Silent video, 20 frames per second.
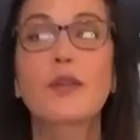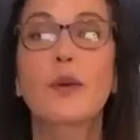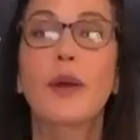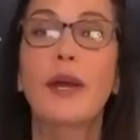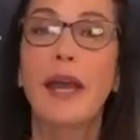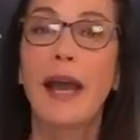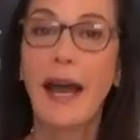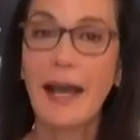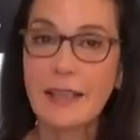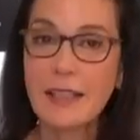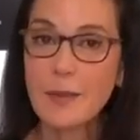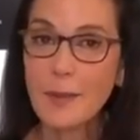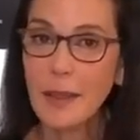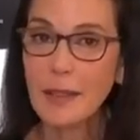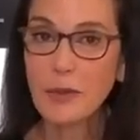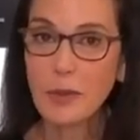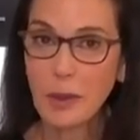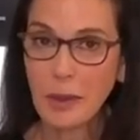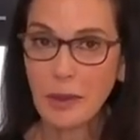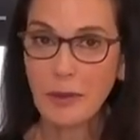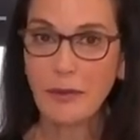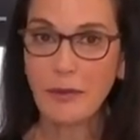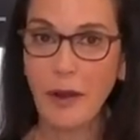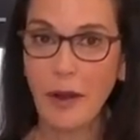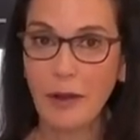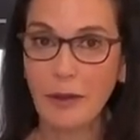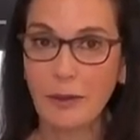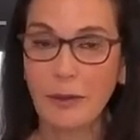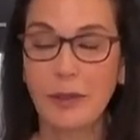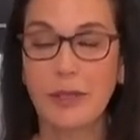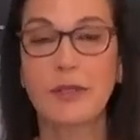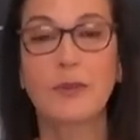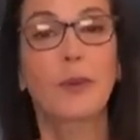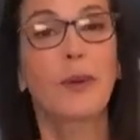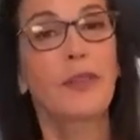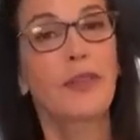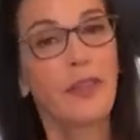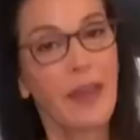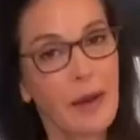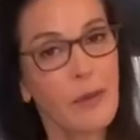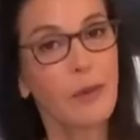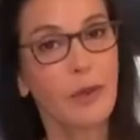So I asked my Twitter followers what they